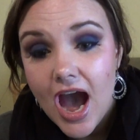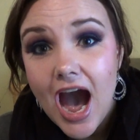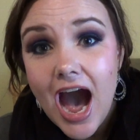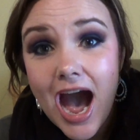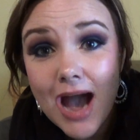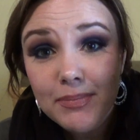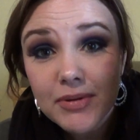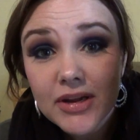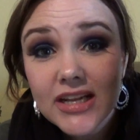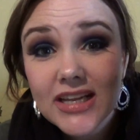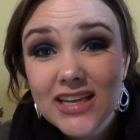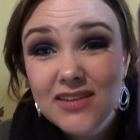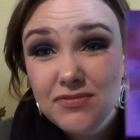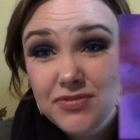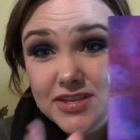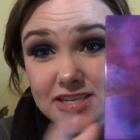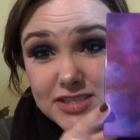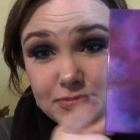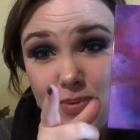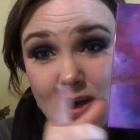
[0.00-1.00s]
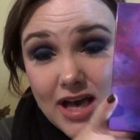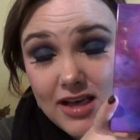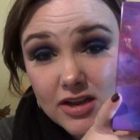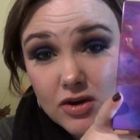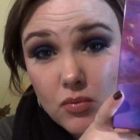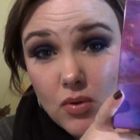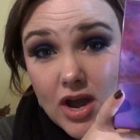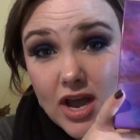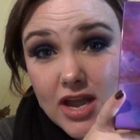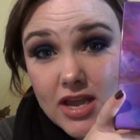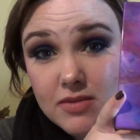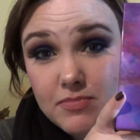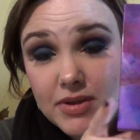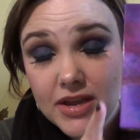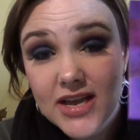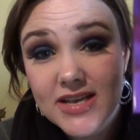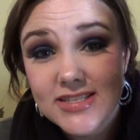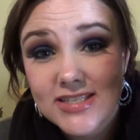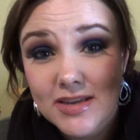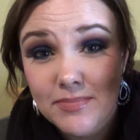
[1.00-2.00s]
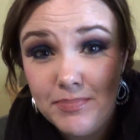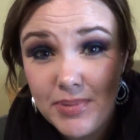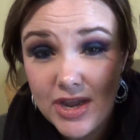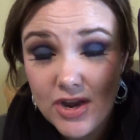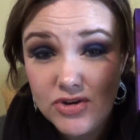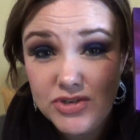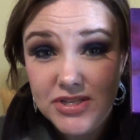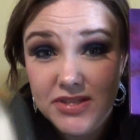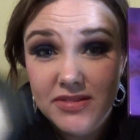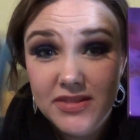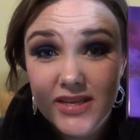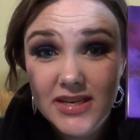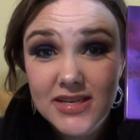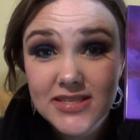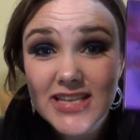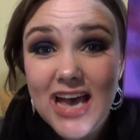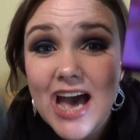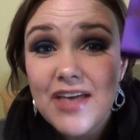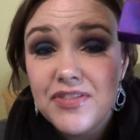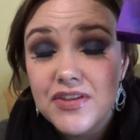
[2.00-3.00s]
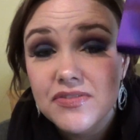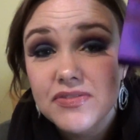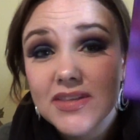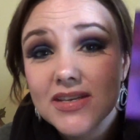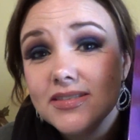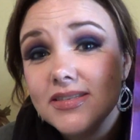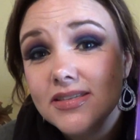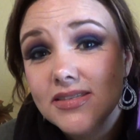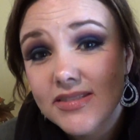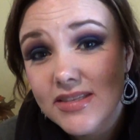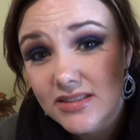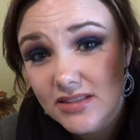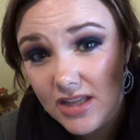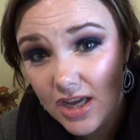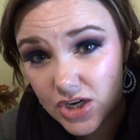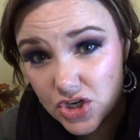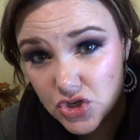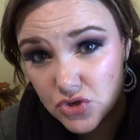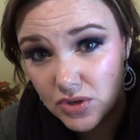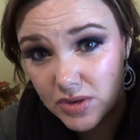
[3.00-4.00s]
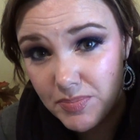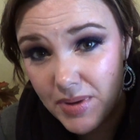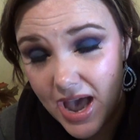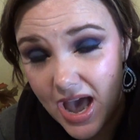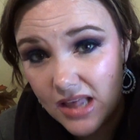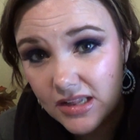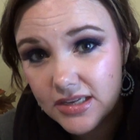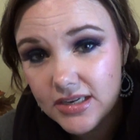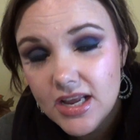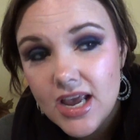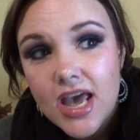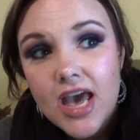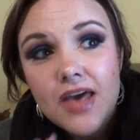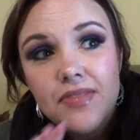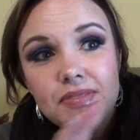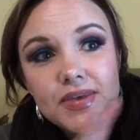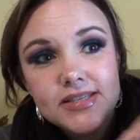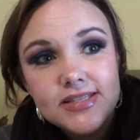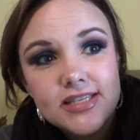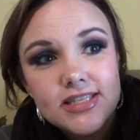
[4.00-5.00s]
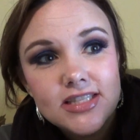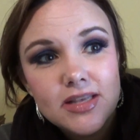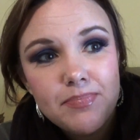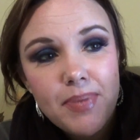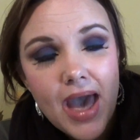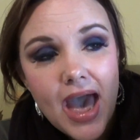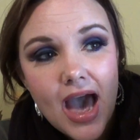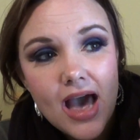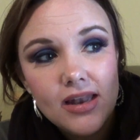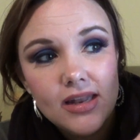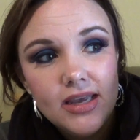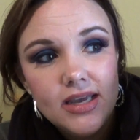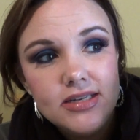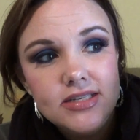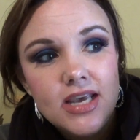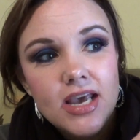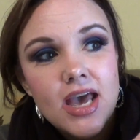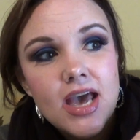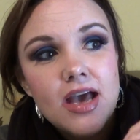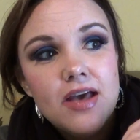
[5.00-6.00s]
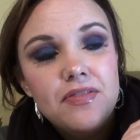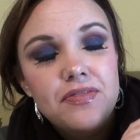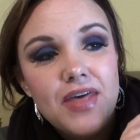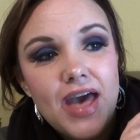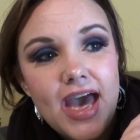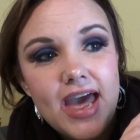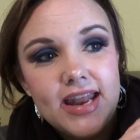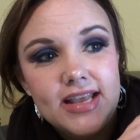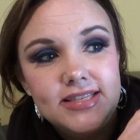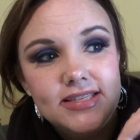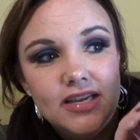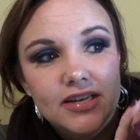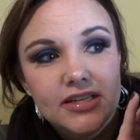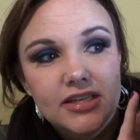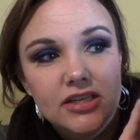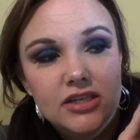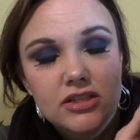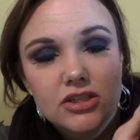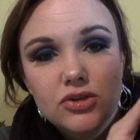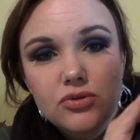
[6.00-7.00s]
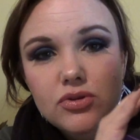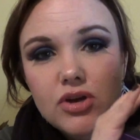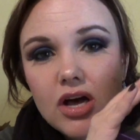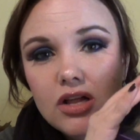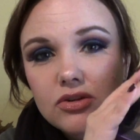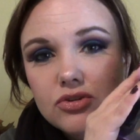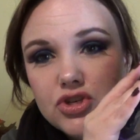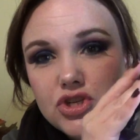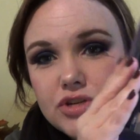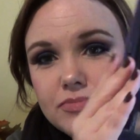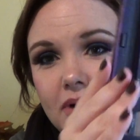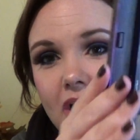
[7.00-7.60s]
I'm going to give this palette away because compared to this, I think this is the luxury palette. This is the palette that is going to include colors you